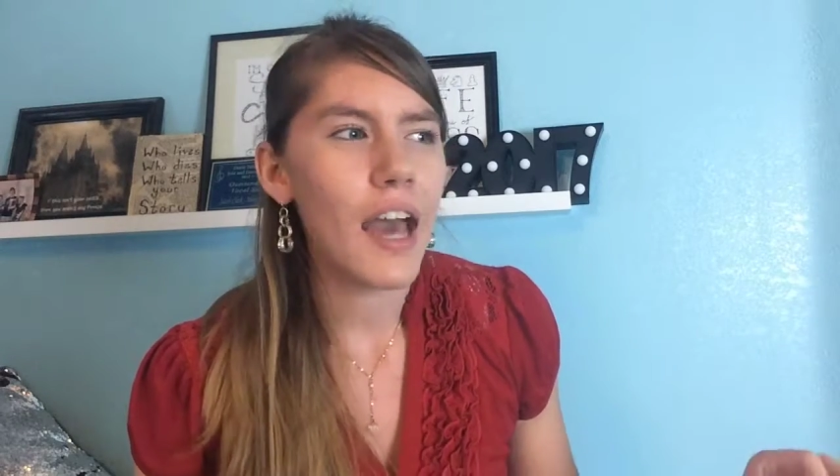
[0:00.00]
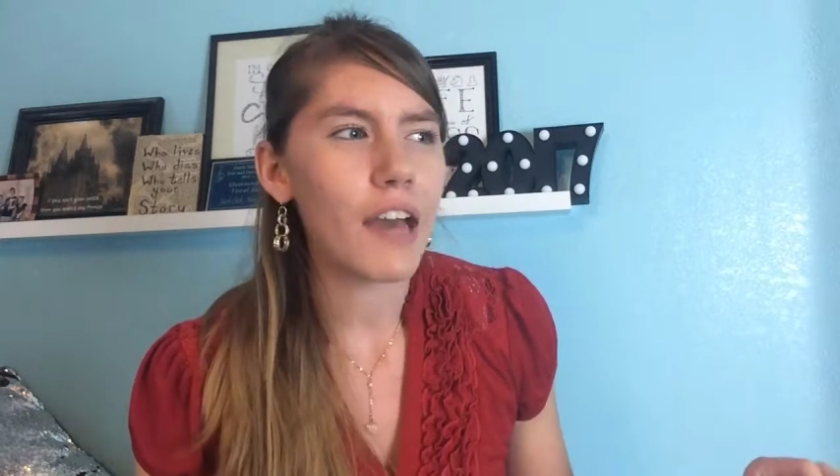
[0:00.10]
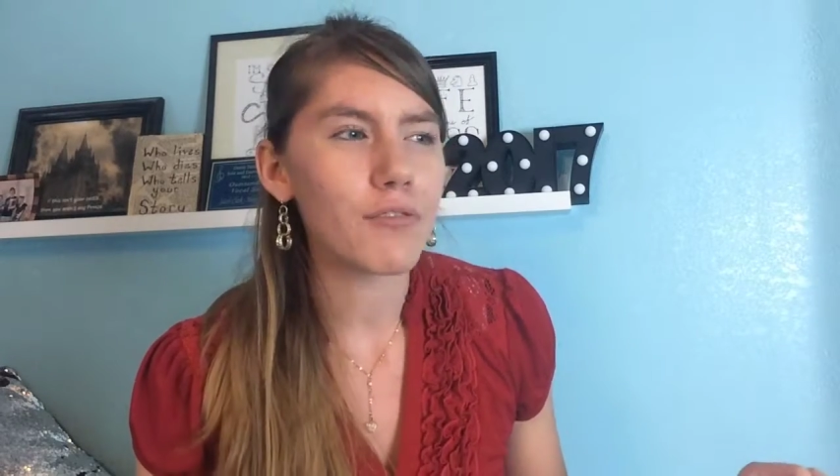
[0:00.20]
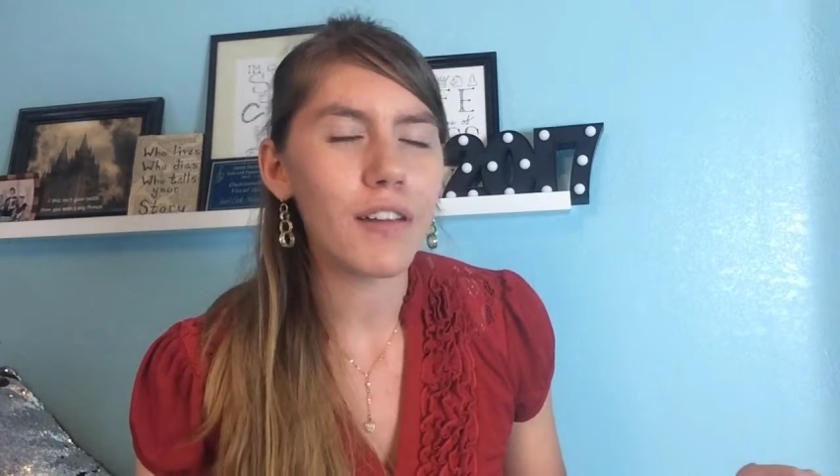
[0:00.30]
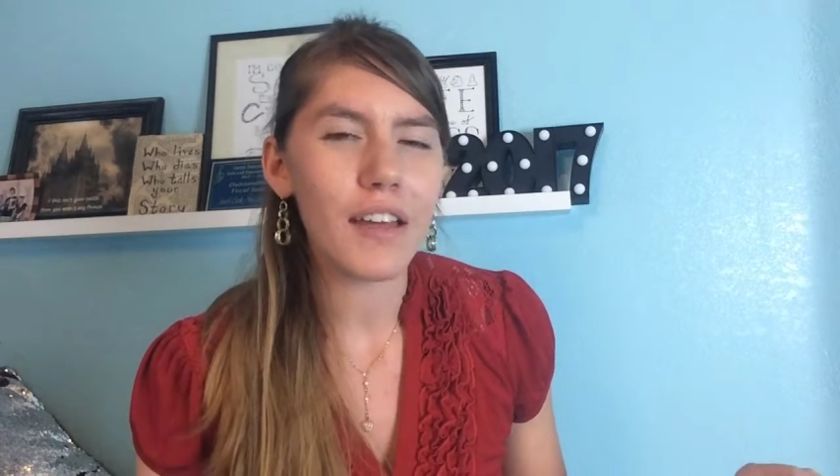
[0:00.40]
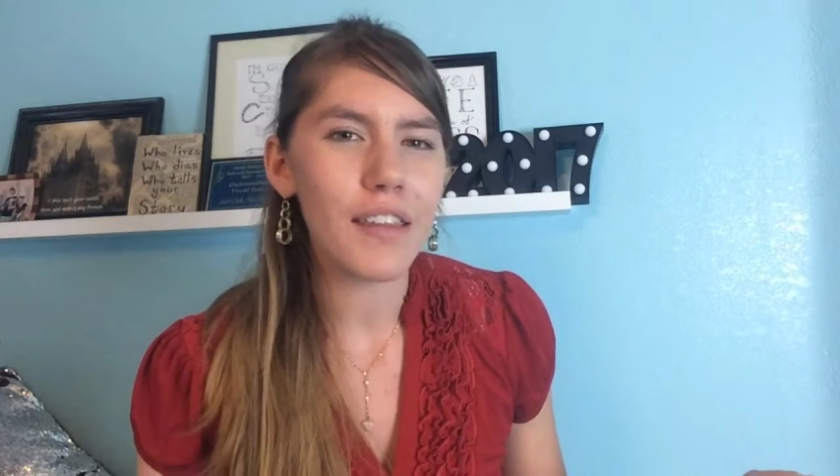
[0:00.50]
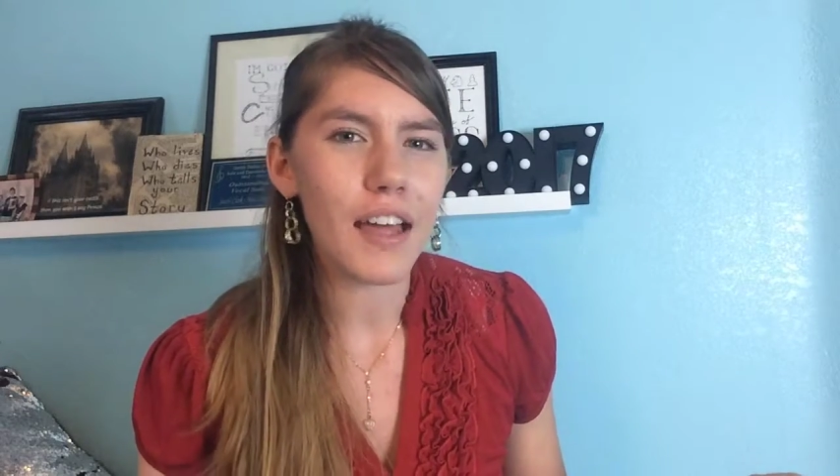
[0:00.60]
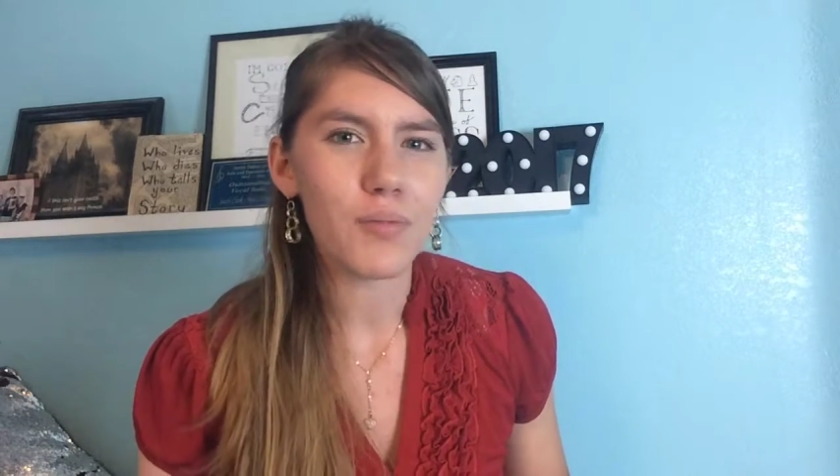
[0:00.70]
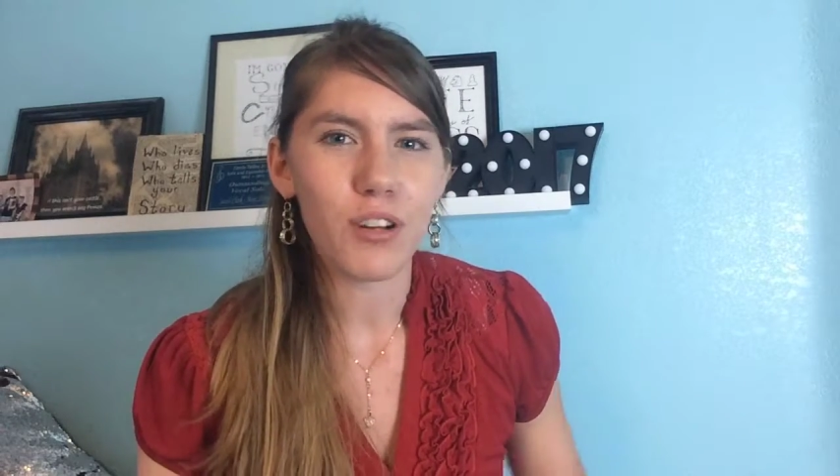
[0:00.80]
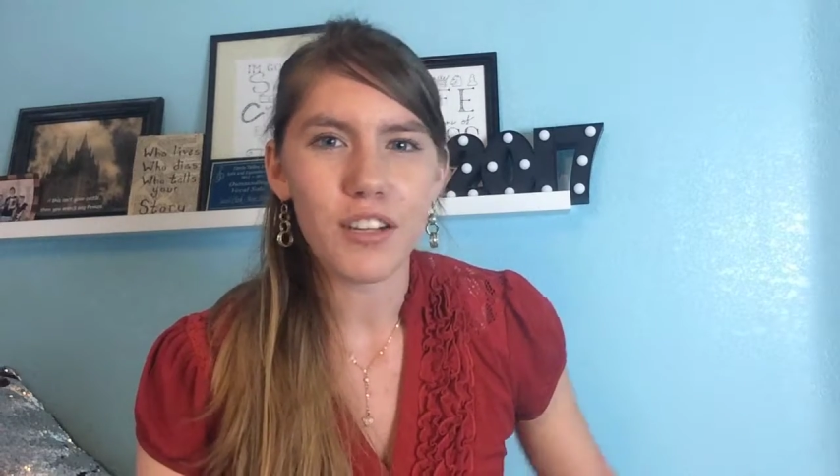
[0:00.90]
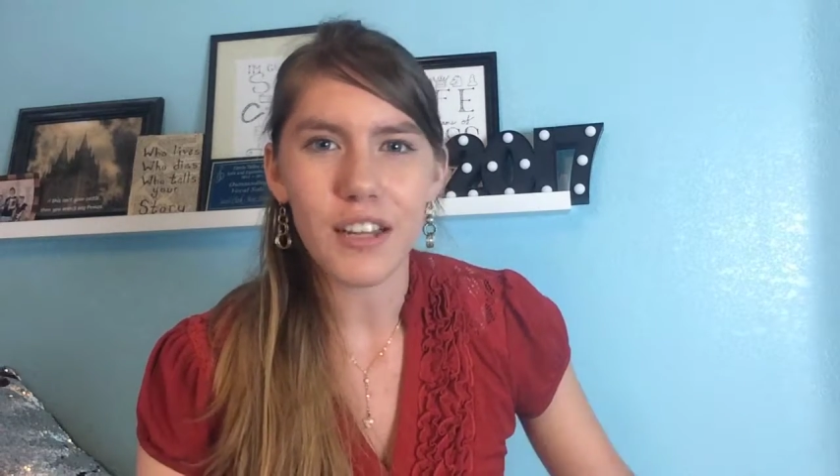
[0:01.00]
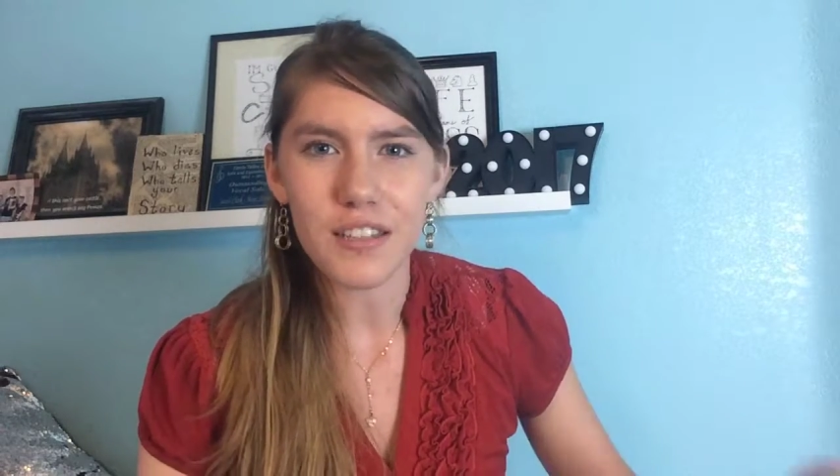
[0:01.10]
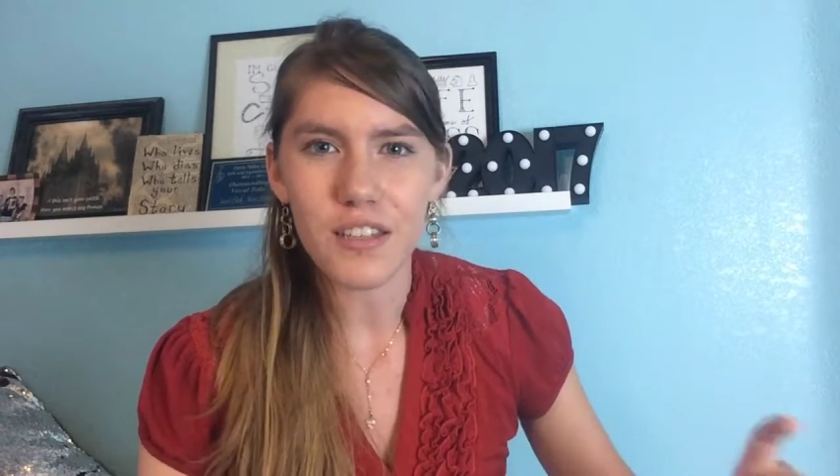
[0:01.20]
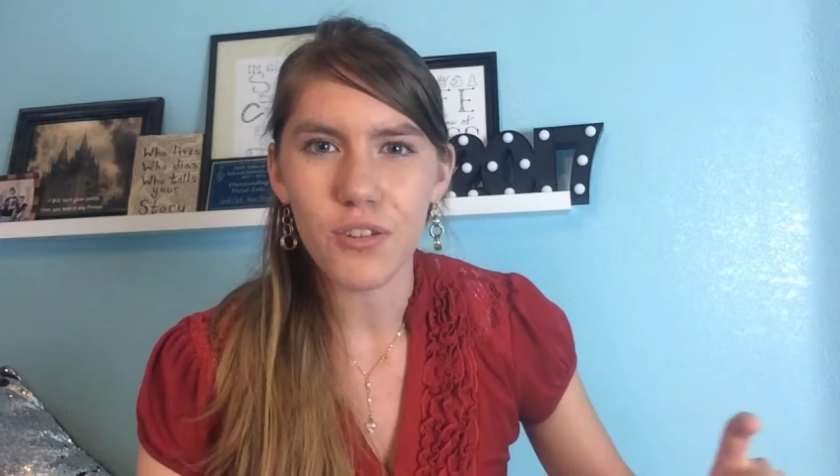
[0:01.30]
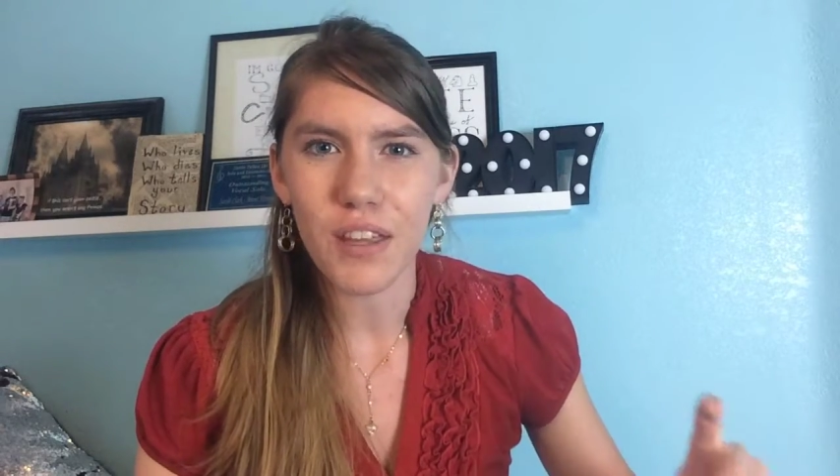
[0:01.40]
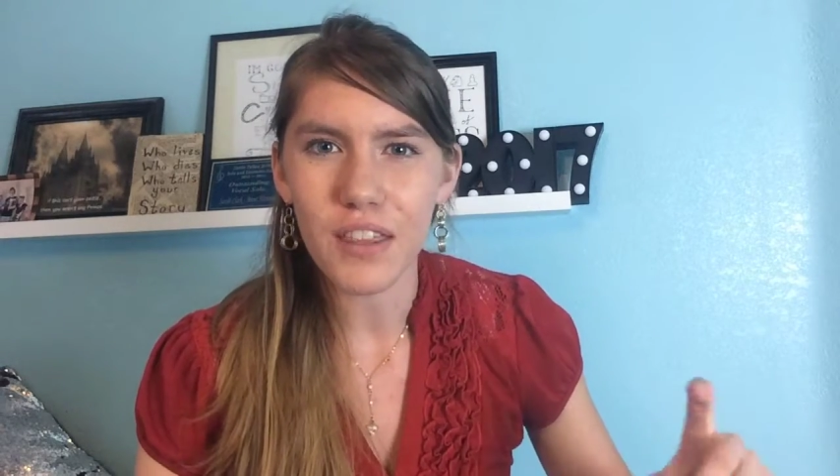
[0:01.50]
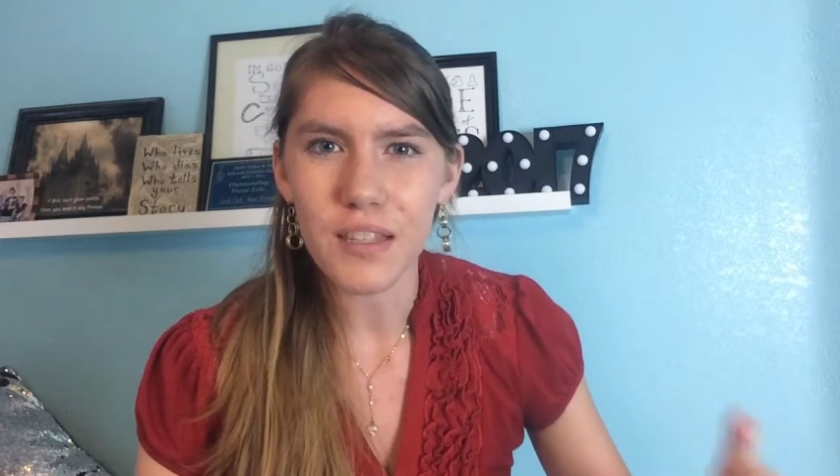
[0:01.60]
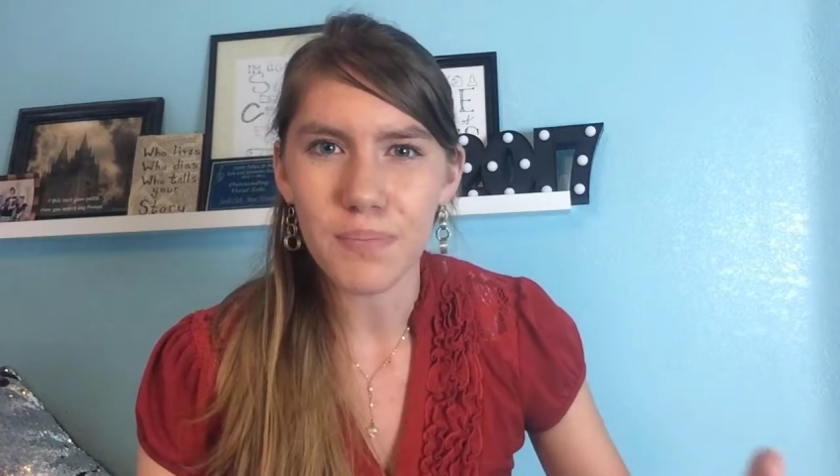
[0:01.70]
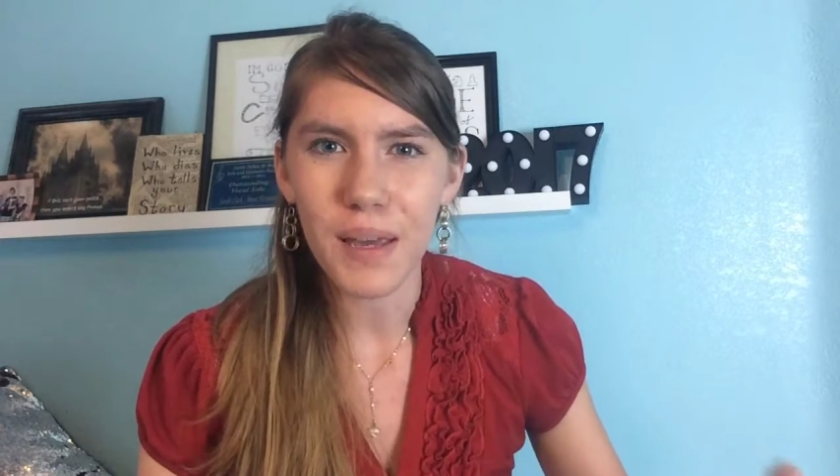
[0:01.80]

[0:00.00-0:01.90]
And really that's what it is you get this